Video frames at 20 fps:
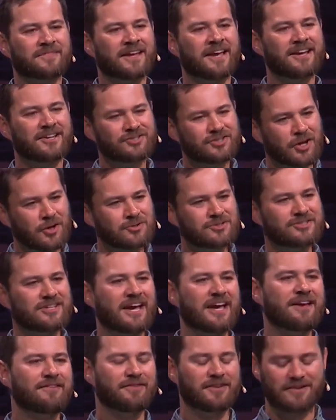He chose
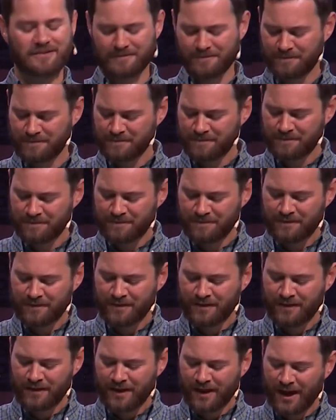David,
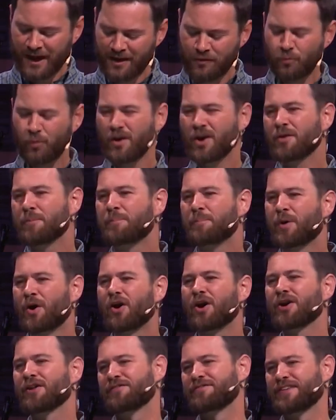and we're
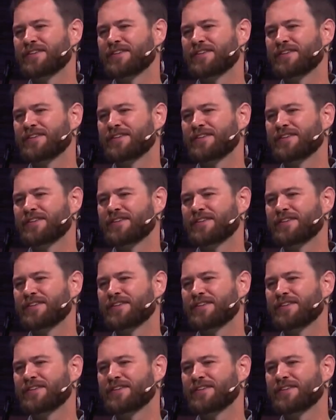part of